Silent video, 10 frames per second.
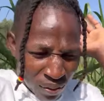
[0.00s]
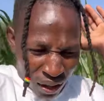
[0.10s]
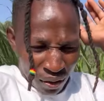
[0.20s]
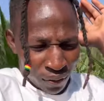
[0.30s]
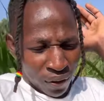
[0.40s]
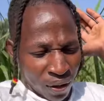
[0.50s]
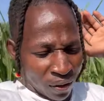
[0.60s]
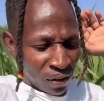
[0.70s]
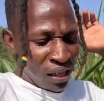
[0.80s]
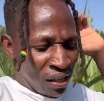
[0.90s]
one of our
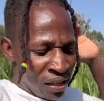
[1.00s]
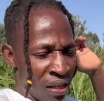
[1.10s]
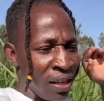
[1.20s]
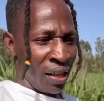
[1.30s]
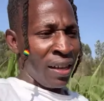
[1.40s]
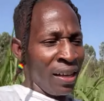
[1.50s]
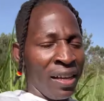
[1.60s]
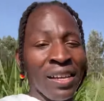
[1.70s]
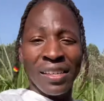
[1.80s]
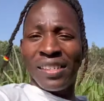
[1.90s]
real
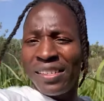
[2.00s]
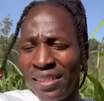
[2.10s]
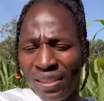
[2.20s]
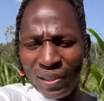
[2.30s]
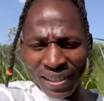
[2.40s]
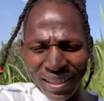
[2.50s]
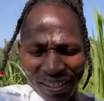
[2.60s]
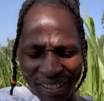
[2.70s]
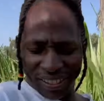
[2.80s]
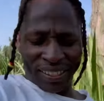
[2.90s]

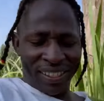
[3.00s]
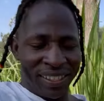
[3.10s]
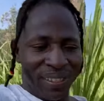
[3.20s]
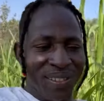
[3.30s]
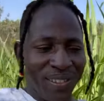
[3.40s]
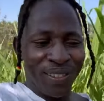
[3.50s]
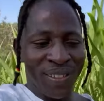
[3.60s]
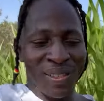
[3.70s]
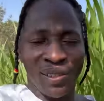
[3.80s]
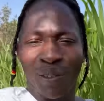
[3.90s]
G's, you know.
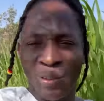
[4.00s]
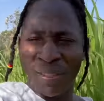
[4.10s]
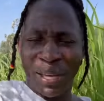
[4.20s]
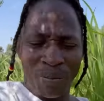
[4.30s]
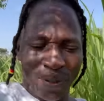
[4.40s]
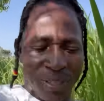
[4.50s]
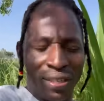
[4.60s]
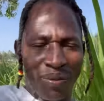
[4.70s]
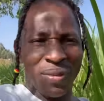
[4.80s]
So go support him,